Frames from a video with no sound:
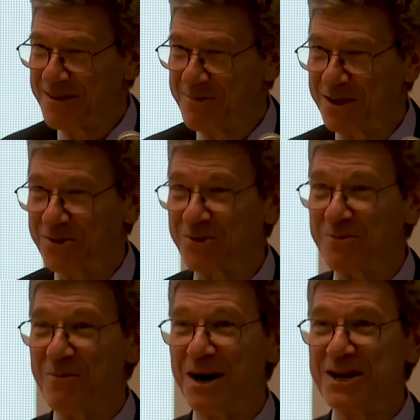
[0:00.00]
because the
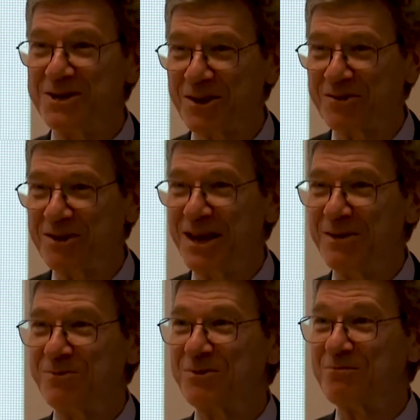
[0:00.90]
money just
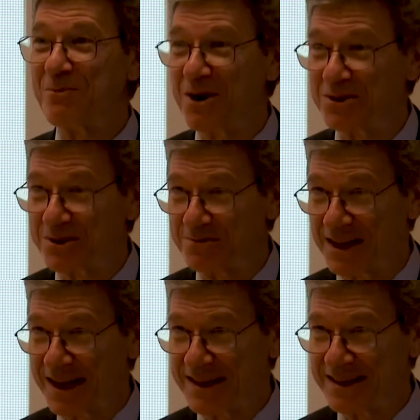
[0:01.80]
keeps
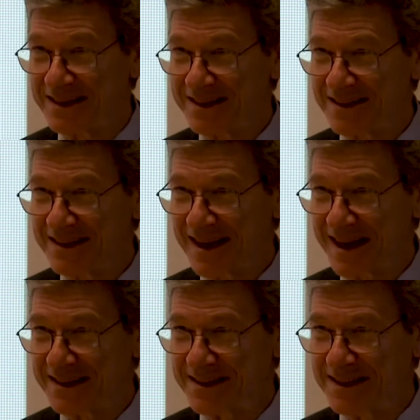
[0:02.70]
multiplying
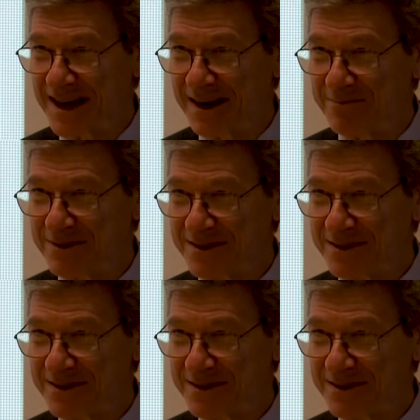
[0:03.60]
at the top.